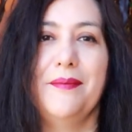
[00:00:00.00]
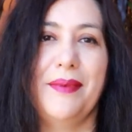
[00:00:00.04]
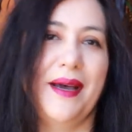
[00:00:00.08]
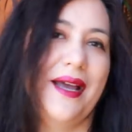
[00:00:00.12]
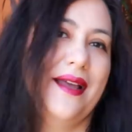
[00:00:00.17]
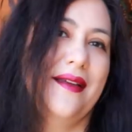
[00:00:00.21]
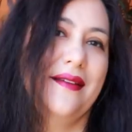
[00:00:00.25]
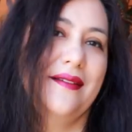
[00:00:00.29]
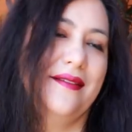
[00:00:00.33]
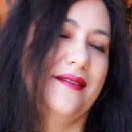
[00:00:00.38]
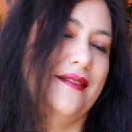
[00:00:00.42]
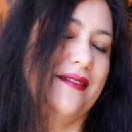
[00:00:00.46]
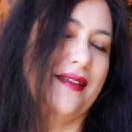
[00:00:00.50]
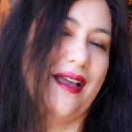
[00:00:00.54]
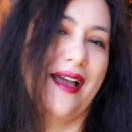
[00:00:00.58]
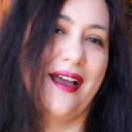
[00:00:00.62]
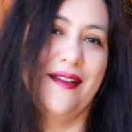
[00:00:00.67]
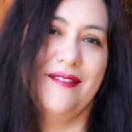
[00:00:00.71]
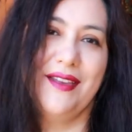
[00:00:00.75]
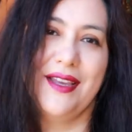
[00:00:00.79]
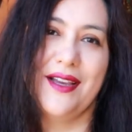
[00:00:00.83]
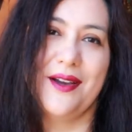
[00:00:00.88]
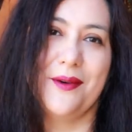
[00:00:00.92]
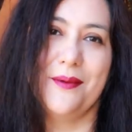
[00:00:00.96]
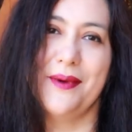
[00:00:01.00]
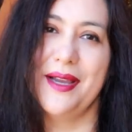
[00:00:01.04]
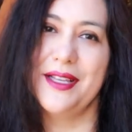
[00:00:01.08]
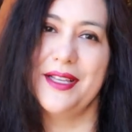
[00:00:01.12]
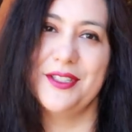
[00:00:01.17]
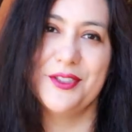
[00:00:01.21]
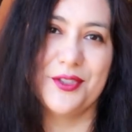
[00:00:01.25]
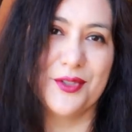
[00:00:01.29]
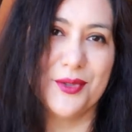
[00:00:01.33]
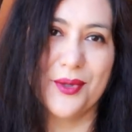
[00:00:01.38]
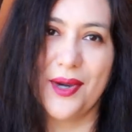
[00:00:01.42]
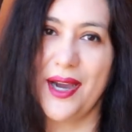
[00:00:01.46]
But having a
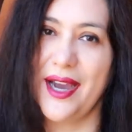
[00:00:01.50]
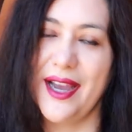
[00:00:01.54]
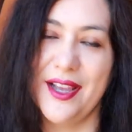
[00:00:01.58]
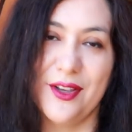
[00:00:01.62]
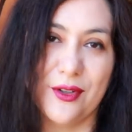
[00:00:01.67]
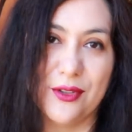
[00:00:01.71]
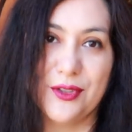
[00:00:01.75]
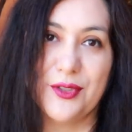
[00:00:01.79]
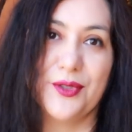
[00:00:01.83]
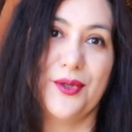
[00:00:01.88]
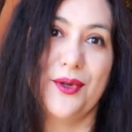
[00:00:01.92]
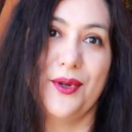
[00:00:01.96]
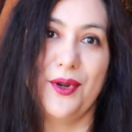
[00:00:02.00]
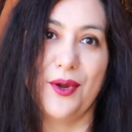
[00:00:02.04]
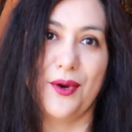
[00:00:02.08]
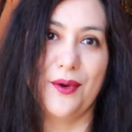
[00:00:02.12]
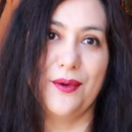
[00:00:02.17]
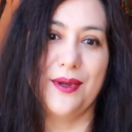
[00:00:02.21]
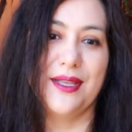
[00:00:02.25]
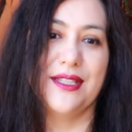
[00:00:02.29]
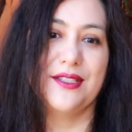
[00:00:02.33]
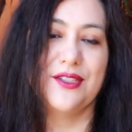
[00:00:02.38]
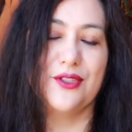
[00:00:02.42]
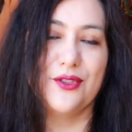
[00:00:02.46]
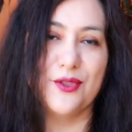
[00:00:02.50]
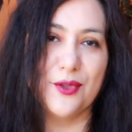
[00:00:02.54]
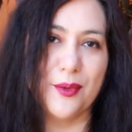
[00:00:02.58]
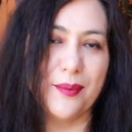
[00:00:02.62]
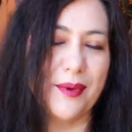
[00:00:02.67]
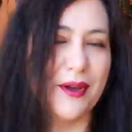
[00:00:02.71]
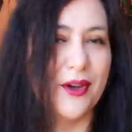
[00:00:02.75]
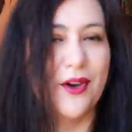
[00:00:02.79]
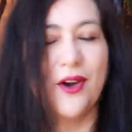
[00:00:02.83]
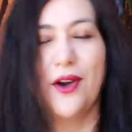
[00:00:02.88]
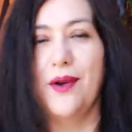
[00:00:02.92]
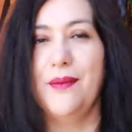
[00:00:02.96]
waist too high or too low is
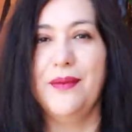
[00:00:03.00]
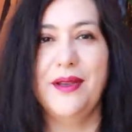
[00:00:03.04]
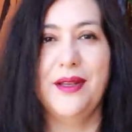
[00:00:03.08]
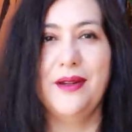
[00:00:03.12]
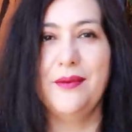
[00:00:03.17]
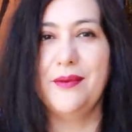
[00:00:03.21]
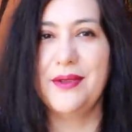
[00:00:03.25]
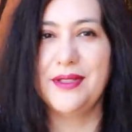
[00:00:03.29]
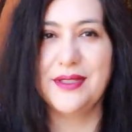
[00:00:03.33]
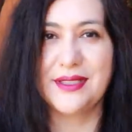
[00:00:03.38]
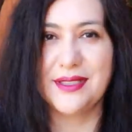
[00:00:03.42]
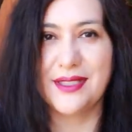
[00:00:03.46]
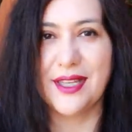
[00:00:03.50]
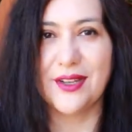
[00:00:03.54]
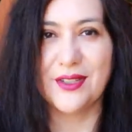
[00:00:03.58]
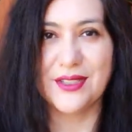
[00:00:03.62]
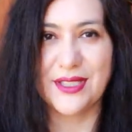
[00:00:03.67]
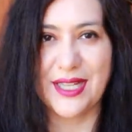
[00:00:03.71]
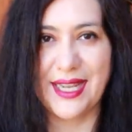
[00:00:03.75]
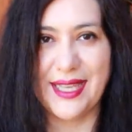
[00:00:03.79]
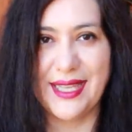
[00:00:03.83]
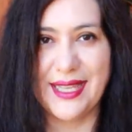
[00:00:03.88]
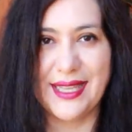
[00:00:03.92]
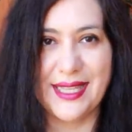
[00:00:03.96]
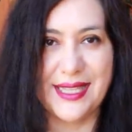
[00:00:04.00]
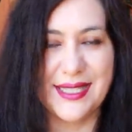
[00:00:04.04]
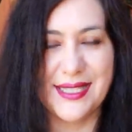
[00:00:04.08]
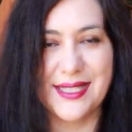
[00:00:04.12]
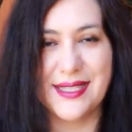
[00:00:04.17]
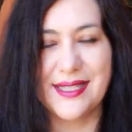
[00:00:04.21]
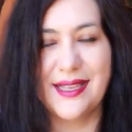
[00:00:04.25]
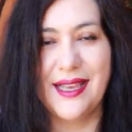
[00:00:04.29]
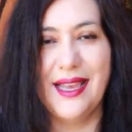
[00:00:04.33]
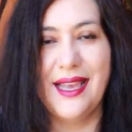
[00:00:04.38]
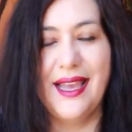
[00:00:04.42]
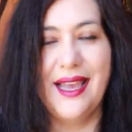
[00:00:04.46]
super common with styles like
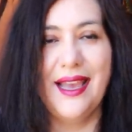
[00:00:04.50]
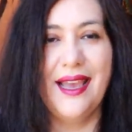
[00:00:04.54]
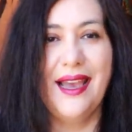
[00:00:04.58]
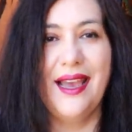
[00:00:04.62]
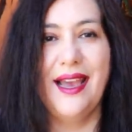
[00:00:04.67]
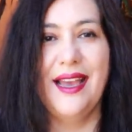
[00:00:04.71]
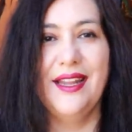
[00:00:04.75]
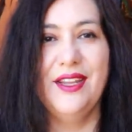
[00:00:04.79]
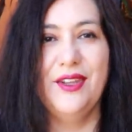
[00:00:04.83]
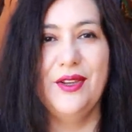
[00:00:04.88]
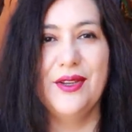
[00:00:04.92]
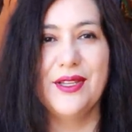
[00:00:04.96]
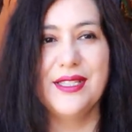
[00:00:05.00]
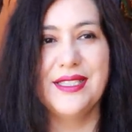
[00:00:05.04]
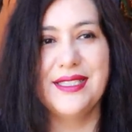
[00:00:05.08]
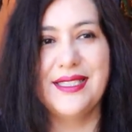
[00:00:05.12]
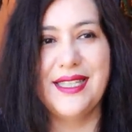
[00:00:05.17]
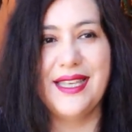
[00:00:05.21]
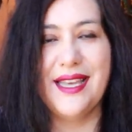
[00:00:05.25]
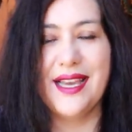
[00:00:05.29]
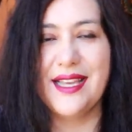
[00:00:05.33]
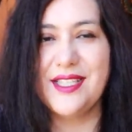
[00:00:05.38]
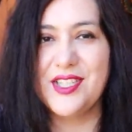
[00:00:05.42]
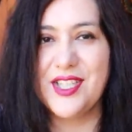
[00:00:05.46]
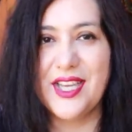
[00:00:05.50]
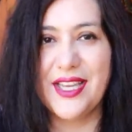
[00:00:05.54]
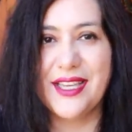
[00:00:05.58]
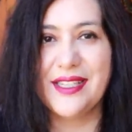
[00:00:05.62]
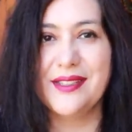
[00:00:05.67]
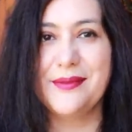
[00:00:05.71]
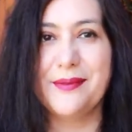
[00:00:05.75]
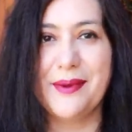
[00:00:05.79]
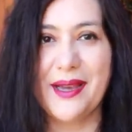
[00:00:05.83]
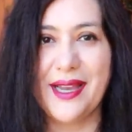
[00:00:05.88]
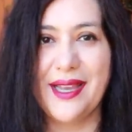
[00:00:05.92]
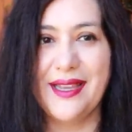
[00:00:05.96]
this. And you can see I
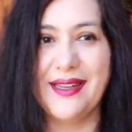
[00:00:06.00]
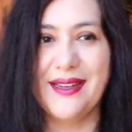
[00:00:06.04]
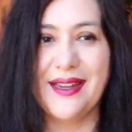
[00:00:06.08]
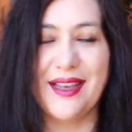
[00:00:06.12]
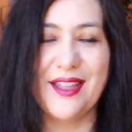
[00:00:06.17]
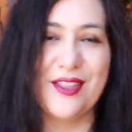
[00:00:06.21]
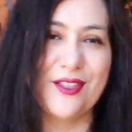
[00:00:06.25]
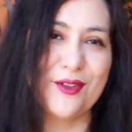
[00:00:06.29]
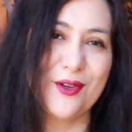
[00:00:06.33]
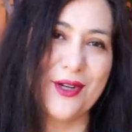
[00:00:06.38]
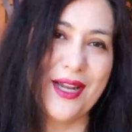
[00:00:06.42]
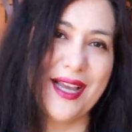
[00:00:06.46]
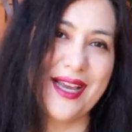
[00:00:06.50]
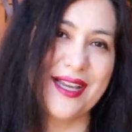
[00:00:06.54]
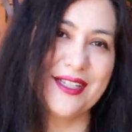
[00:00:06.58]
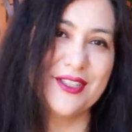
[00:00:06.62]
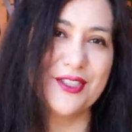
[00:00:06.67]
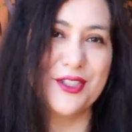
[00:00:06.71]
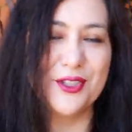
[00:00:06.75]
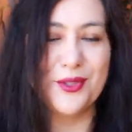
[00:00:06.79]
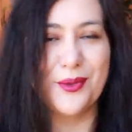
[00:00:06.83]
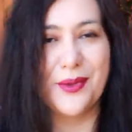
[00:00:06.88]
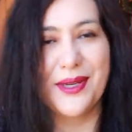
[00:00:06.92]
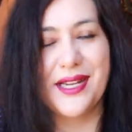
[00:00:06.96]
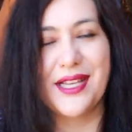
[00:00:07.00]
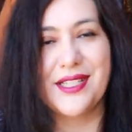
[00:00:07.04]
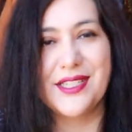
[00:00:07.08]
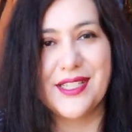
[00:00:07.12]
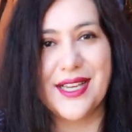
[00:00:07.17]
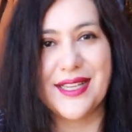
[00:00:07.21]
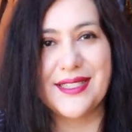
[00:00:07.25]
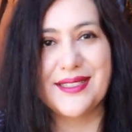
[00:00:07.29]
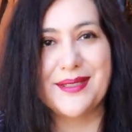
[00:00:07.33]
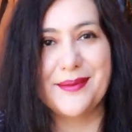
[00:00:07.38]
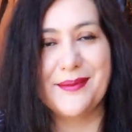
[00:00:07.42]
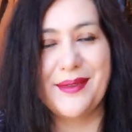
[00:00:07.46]
checked mine, I thought I had to do an
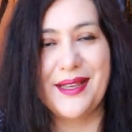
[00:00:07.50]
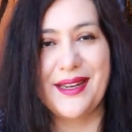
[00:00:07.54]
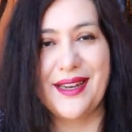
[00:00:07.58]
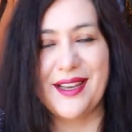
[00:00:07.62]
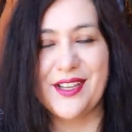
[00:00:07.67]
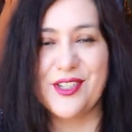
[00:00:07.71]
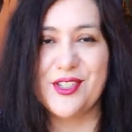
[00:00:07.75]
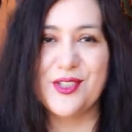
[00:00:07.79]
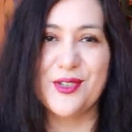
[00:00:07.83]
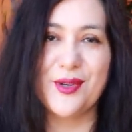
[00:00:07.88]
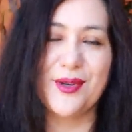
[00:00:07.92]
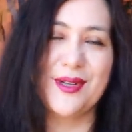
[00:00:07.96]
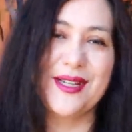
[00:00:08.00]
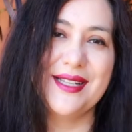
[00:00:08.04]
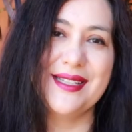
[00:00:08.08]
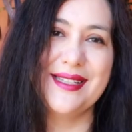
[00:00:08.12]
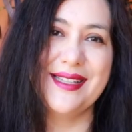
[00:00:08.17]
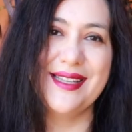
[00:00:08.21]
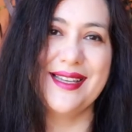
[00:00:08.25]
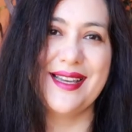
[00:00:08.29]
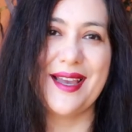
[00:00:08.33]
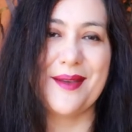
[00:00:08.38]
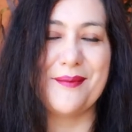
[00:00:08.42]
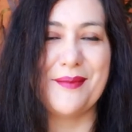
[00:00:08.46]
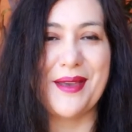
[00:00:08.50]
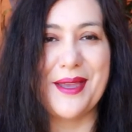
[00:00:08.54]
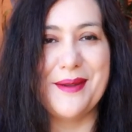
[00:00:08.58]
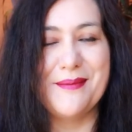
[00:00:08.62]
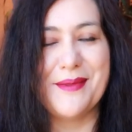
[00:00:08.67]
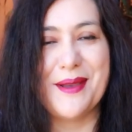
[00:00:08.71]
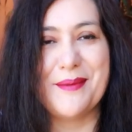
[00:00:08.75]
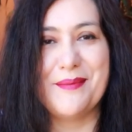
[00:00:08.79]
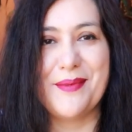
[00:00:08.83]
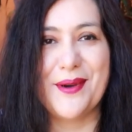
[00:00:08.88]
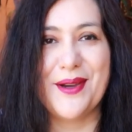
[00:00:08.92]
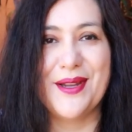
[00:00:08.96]
adjustment, I shortened it, I made
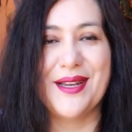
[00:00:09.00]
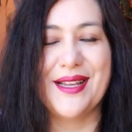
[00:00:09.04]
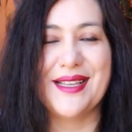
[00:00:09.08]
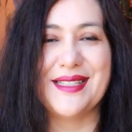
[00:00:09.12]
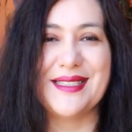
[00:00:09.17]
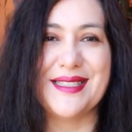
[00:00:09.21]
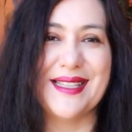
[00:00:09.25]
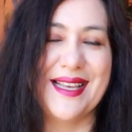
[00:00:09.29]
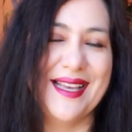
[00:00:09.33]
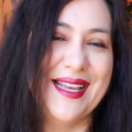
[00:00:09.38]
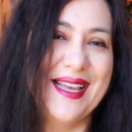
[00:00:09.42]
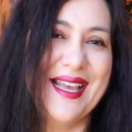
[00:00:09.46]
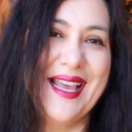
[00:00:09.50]
my bodice,